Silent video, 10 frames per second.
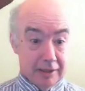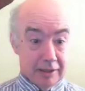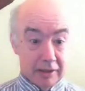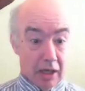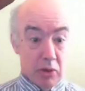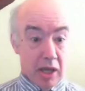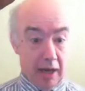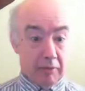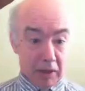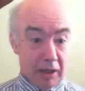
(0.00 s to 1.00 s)
So, yeah,
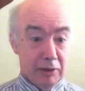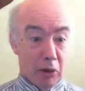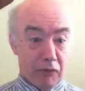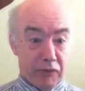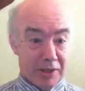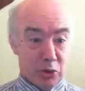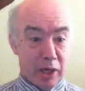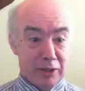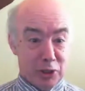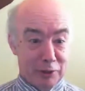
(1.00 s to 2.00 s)
a lot of
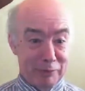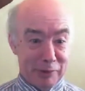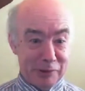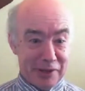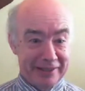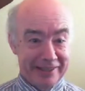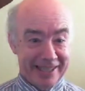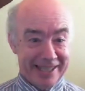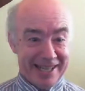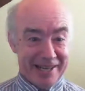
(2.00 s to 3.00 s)
frustration more than
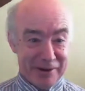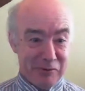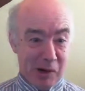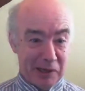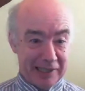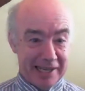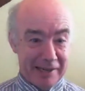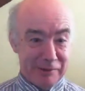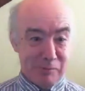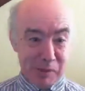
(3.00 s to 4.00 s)
cheering wildly
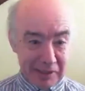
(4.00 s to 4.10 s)
home.